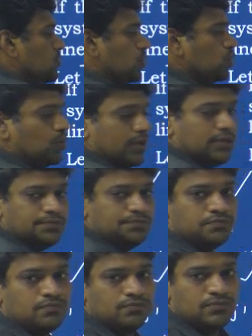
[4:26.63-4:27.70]
21,
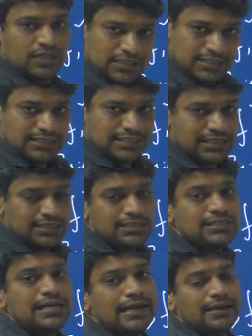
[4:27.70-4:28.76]
that is a change
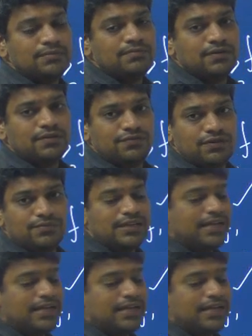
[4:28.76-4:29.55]
in tie line power from